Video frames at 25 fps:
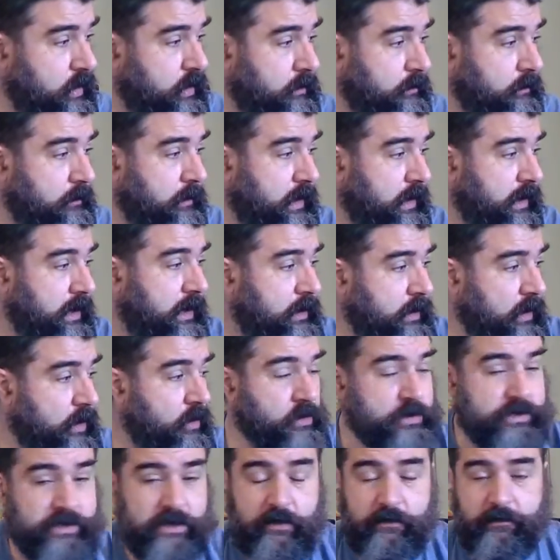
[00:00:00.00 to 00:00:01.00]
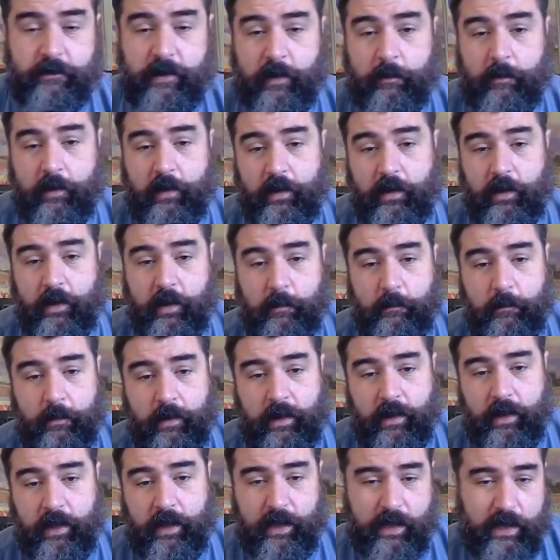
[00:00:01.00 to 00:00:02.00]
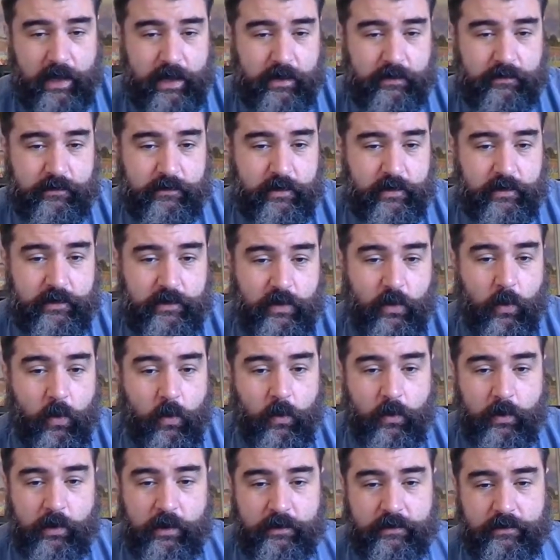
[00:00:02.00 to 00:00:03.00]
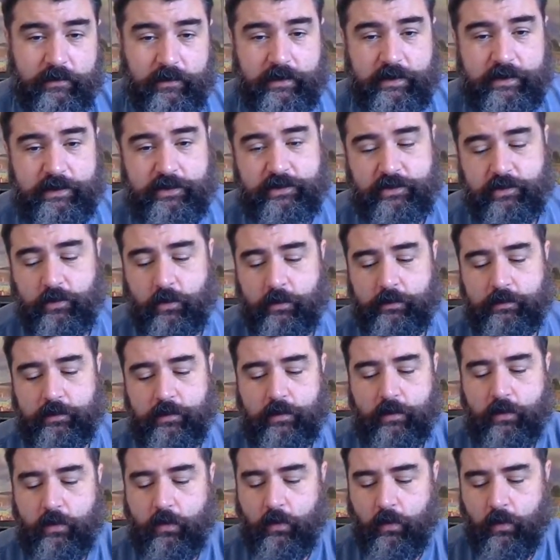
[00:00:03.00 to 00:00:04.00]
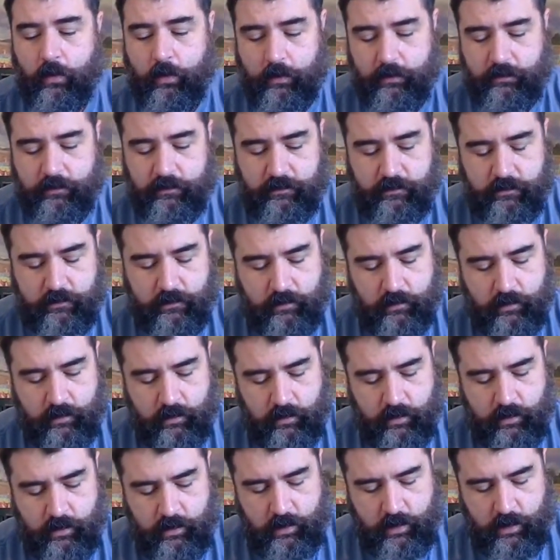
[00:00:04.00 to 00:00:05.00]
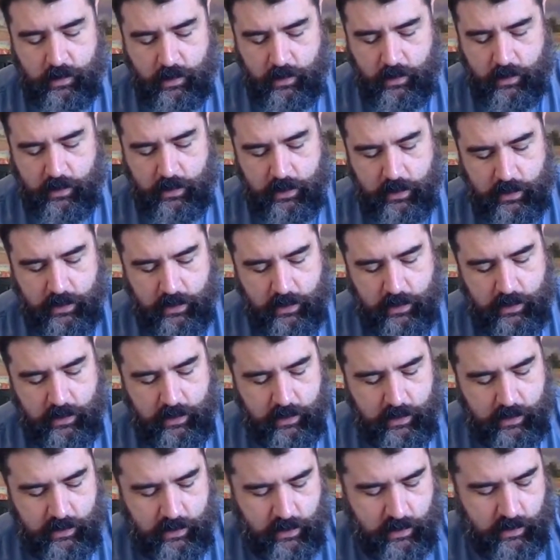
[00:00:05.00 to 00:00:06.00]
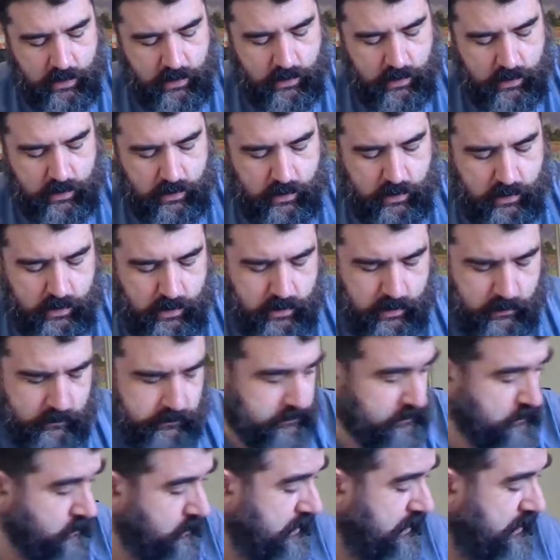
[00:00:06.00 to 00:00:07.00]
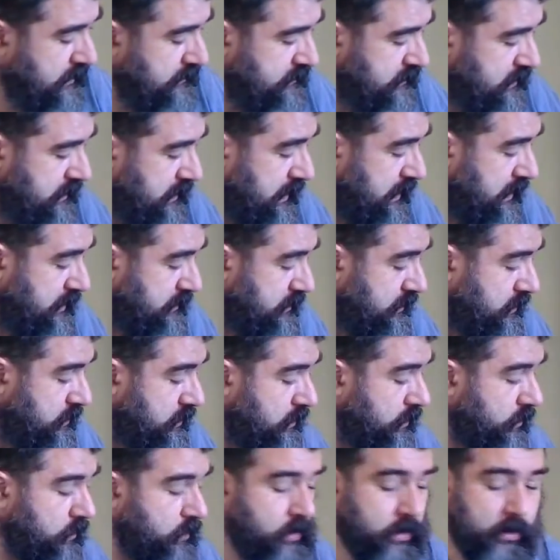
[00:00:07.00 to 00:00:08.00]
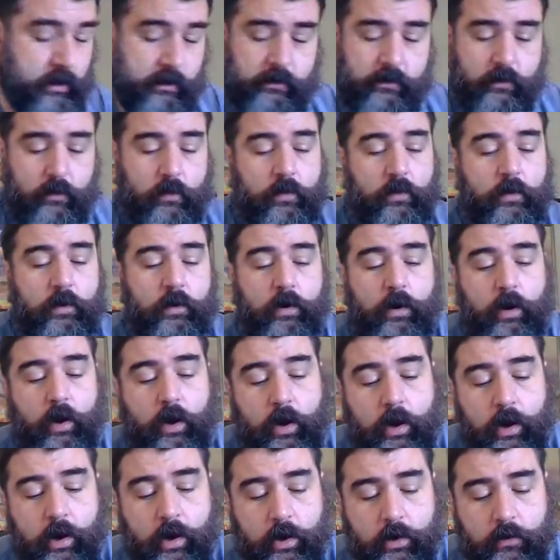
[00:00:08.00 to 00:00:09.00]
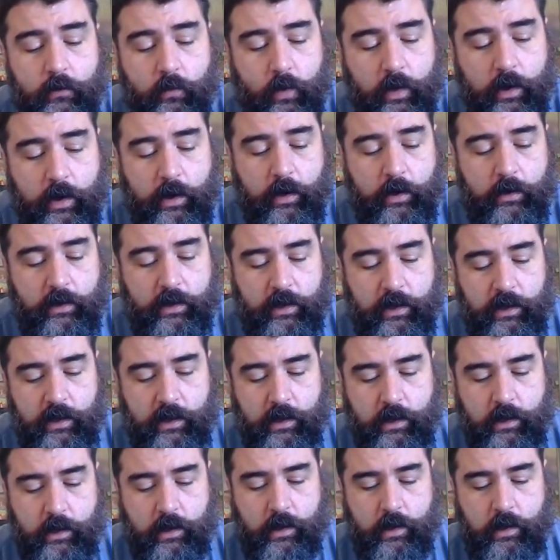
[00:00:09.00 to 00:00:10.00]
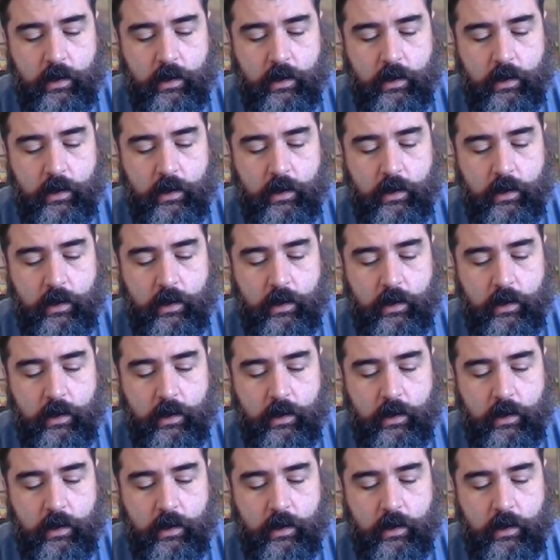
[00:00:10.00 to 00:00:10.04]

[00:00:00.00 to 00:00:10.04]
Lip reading: my OG Famicom has notoriously short cords. And and the cords were hardwired in.